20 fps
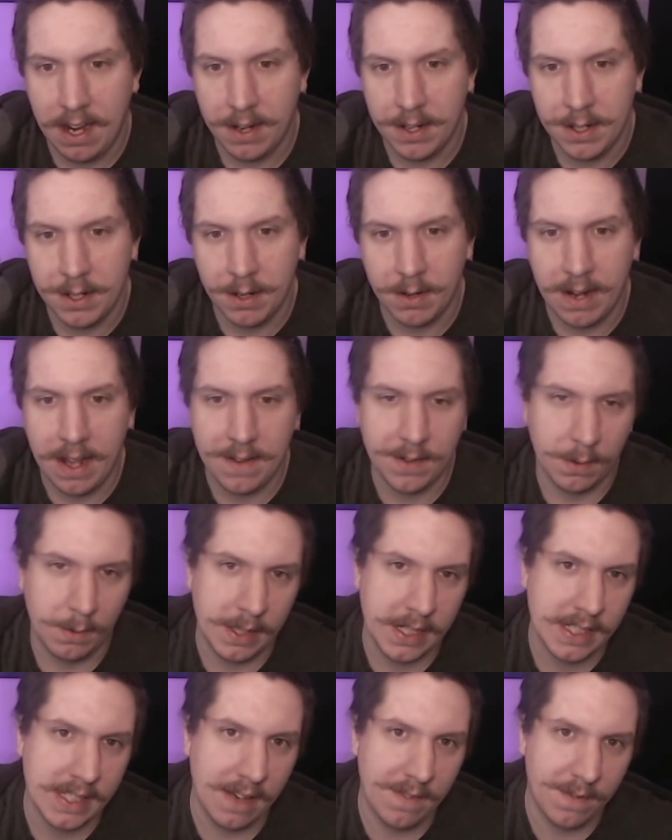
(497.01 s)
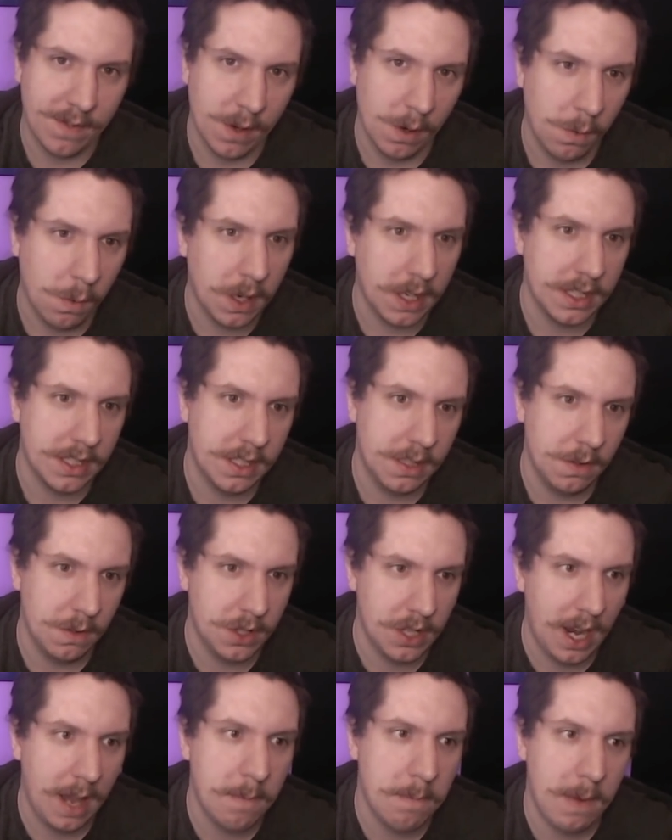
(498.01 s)
You don't have to reset for a 1-2
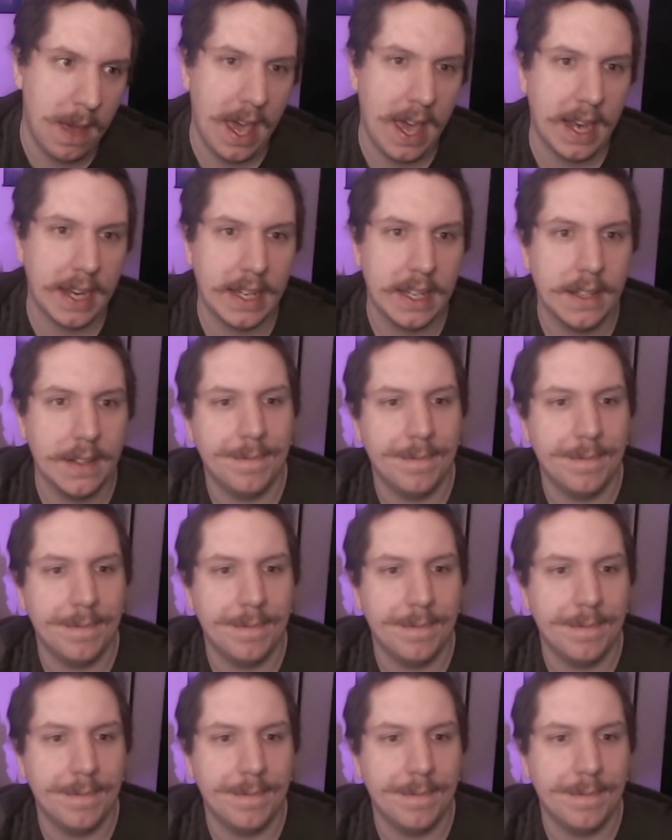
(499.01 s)
Jetpack.